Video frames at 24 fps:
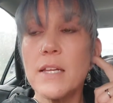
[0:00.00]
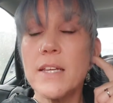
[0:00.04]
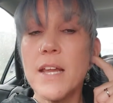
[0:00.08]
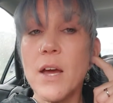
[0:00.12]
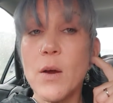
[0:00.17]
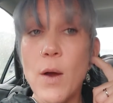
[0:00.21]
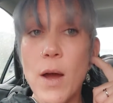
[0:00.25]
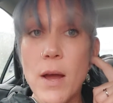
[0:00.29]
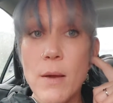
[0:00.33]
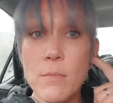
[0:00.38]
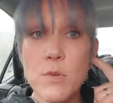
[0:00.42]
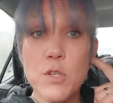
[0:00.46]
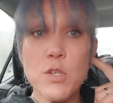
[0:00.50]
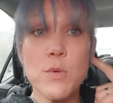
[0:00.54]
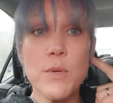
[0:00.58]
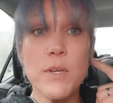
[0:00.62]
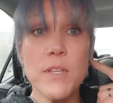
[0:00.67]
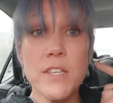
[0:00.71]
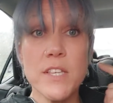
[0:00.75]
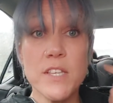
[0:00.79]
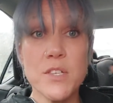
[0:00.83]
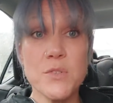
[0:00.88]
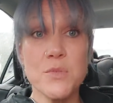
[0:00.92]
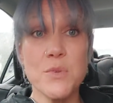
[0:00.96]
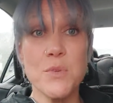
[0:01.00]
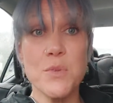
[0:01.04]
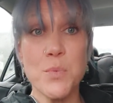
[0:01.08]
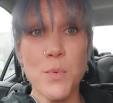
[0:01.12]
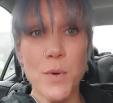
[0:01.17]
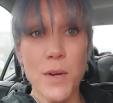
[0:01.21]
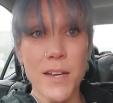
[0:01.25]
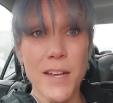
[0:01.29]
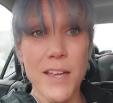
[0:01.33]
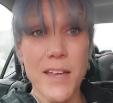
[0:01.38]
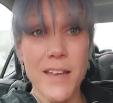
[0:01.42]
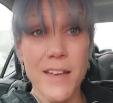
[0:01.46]
Now I'm doing this with
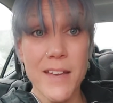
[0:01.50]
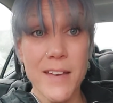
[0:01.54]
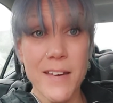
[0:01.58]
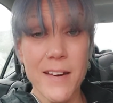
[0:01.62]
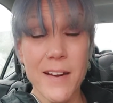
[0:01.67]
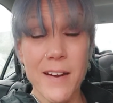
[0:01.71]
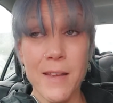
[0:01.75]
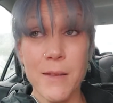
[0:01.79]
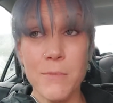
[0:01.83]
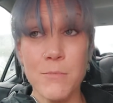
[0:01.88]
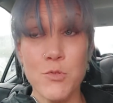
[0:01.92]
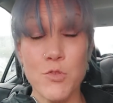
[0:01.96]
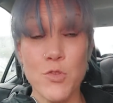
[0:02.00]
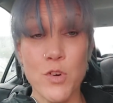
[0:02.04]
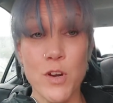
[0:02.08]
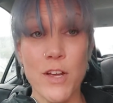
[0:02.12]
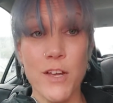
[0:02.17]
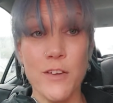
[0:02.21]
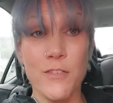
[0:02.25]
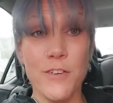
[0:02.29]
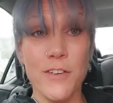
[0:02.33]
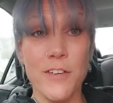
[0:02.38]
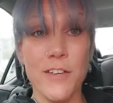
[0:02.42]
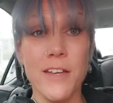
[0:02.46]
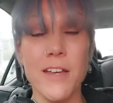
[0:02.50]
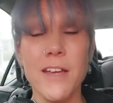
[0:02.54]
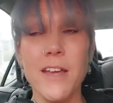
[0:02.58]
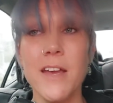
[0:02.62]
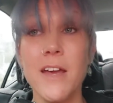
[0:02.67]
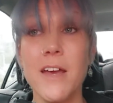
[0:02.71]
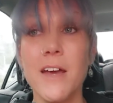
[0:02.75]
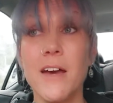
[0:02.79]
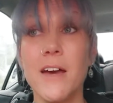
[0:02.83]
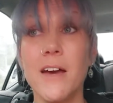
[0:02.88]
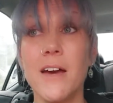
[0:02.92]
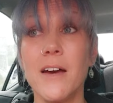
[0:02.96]
one hand, I am driving,
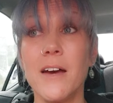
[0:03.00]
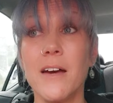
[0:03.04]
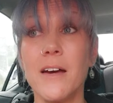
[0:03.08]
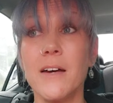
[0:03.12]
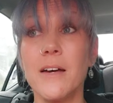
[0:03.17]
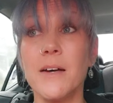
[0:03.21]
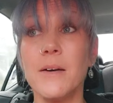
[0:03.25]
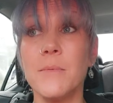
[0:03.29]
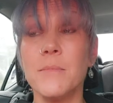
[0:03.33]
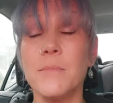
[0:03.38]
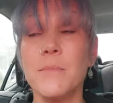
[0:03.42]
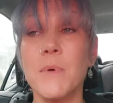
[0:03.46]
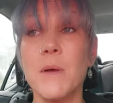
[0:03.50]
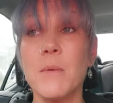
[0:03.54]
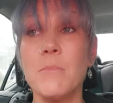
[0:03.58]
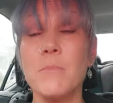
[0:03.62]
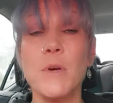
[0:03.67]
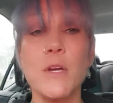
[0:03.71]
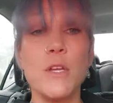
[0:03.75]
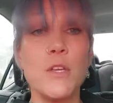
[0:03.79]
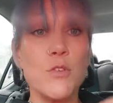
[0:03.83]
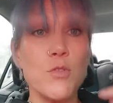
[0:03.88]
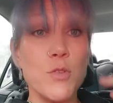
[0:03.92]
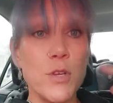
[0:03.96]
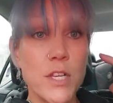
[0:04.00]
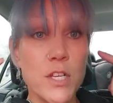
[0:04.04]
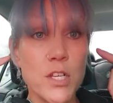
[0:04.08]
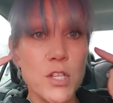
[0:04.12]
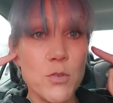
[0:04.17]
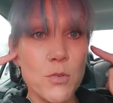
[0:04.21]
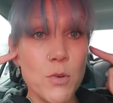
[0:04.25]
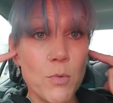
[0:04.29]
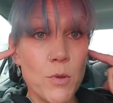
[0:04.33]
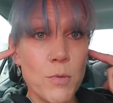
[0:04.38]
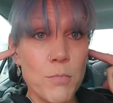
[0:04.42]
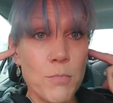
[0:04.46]
but you can
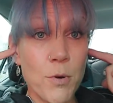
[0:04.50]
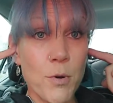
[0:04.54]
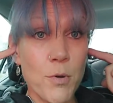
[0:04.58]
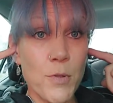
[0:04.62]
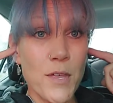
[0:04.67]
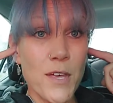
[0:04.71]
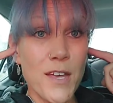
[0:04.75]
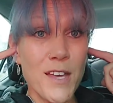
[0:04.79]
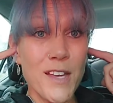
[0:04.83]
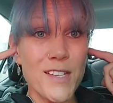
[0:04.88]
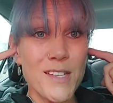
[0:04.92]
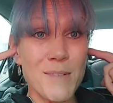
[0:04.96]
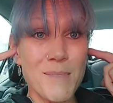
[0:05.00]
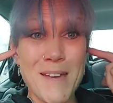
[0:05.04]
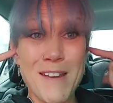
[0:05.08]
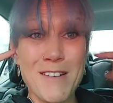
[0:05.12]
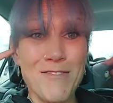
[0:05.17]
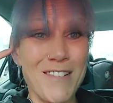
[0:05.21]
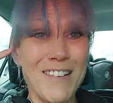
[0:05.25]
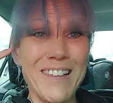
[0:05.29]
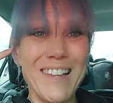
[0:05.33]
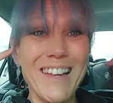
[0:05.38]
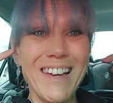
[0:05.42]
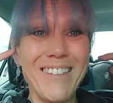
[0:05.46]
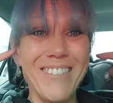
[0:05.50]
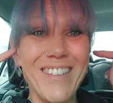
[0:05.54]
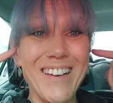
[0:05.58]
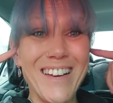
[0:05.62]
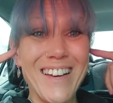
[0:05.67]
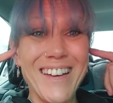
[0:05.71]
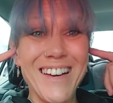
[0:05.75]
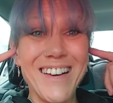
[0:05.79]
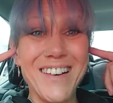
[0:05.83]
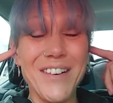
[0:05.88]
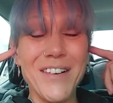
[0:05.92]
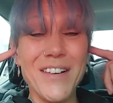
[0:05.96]
do it with both hands. I'm at a red light
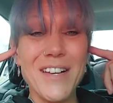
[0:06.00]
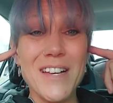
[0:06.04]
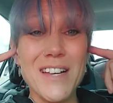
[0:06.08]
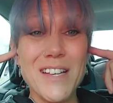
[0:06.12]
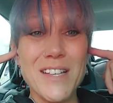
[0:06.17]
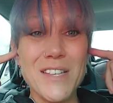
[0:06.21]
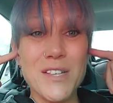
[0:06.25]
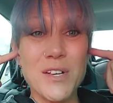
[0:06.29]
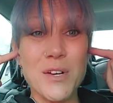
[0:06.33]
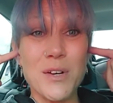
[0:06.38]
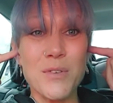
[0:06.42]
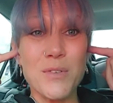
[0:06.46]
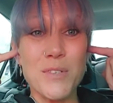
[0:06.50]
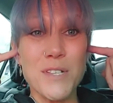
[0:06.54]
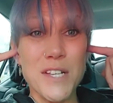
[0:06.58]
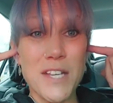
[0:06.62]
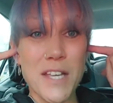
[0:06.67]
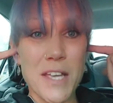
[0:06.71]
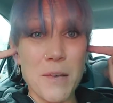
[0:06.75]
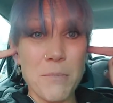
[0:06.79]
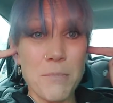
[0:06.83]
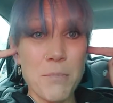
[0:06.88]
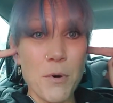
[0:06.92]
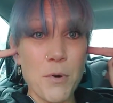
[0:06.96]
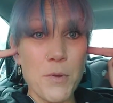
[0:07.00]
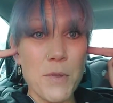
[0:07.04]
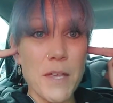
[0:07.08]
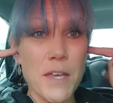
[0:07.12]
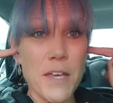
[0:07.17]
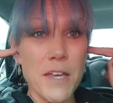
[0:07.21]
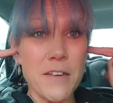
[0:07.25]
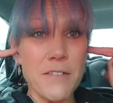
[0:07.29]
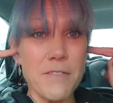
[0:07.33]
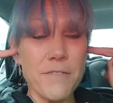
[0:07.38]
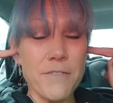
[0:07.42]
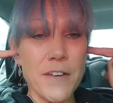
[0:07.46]
right now. So sticking both
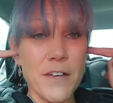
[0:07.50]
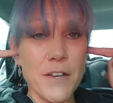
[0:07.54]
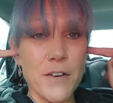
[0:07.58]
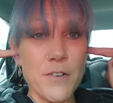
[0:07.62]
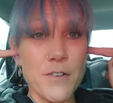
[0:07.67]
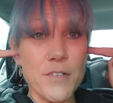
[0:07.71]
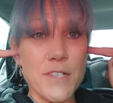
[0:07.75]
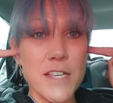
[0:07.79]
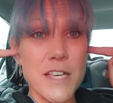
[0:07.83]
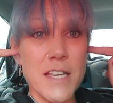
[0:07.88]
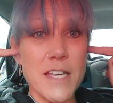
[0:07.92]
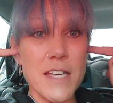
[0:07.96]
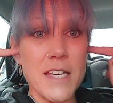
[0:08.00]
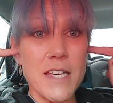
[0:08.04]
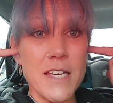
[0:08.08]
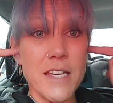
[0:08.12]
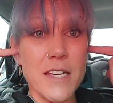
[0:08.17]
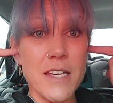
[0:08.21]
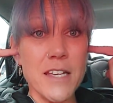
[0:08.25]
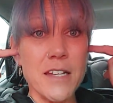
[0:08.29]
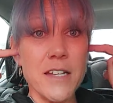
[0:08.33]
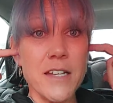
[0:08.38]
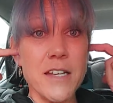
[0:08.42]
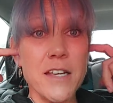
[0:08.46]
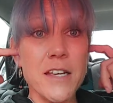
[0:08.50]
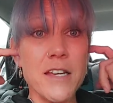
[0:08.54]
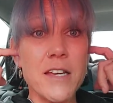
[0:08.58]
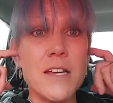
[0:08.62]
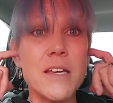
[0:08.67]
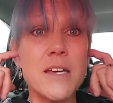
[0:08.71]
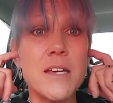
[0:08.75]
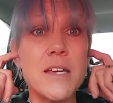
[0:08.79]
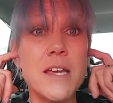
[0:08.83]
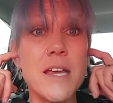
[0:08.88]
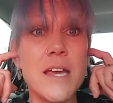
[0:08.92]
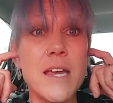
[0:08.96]
fingers in
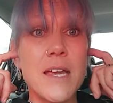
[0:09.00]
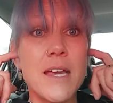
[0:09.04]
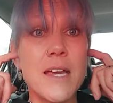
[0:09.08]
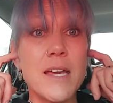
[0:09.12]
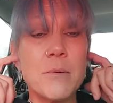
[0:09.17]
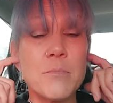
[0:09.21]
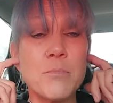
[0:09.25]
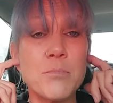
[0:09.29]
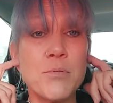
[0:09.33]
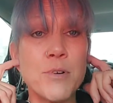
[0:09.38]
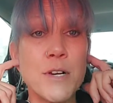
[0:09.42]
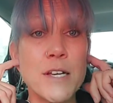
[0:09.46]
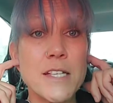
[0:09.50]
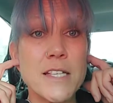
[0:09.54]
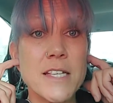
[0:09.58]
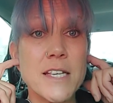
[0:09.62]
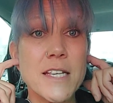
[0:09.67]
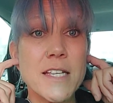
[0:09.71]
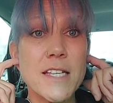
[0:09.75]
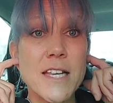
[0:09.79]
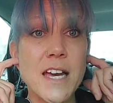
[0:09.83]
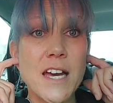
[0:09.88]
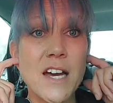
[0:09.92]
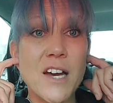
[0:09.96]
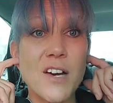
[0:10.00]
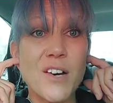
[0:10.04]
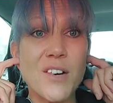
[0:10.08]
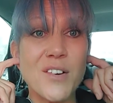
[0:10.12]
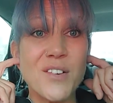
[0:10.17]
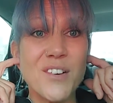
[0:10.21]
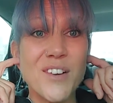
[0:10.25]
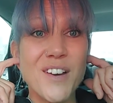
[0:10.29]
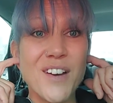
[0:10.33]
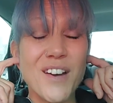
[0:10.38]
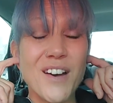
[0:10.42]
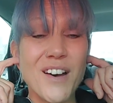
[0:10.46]
and pressing
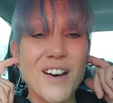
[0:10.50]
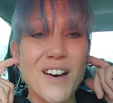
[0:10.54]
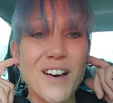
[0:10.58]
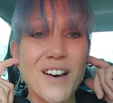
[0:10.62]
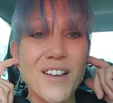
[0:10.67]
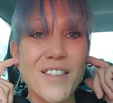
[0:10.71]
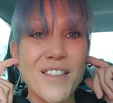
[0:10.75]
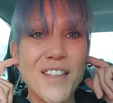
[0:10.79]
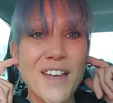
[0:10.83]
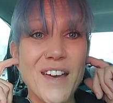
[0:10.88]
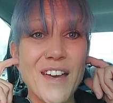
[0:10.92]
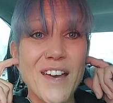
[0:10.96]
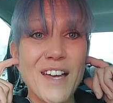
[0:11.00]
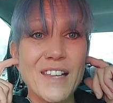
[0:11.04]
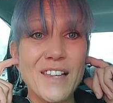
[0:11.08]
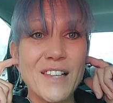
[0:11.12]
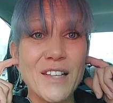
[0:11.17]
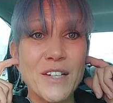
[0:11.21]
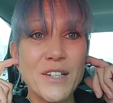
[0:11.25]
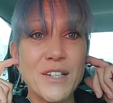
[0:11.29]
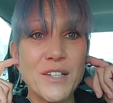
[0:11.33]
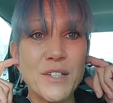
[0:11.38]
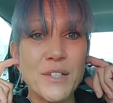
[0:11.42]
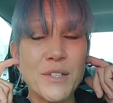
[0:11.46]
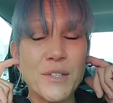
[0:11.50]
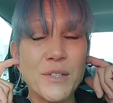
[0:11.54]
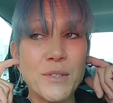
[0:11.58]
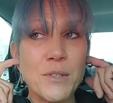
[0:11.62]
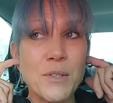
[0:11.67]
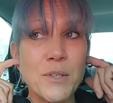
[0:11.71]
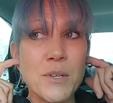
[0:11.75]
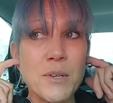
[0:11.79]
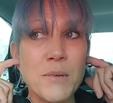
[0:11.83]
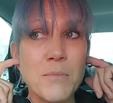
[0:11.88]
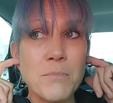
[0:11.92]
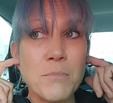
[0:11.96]
down on that little
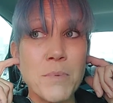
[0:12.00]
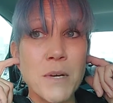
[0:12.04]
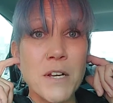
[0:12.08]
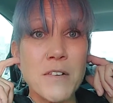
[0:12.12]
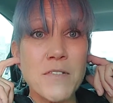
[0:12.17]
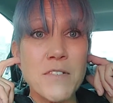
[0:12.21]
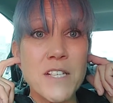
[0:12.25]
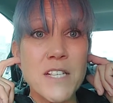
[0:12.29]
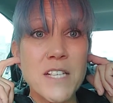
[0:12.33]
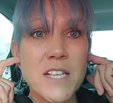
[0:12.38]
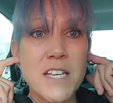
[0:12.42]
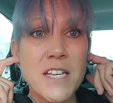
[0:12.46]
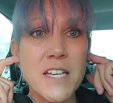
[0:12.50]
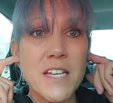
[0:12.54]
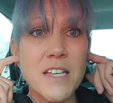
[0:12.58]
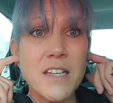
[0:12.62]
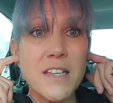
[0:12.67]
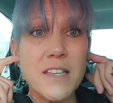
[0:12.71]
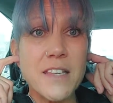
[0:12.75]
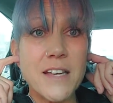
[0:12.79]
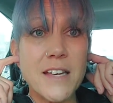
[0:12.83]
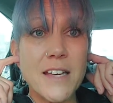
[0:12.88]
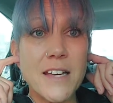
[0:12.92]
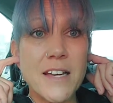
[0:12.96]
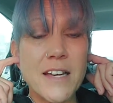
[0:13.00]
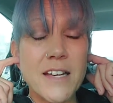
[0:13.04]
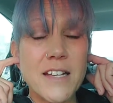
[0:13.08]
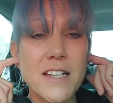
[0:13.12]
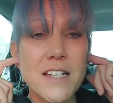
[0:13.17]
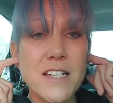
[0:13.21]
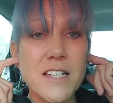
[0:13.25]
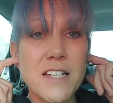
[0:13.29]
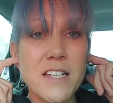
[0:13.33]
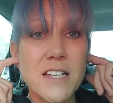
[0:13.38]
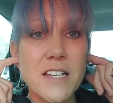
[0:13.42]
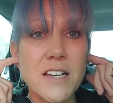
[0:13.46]
bit of skin
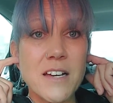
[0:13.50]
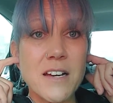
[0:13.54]
that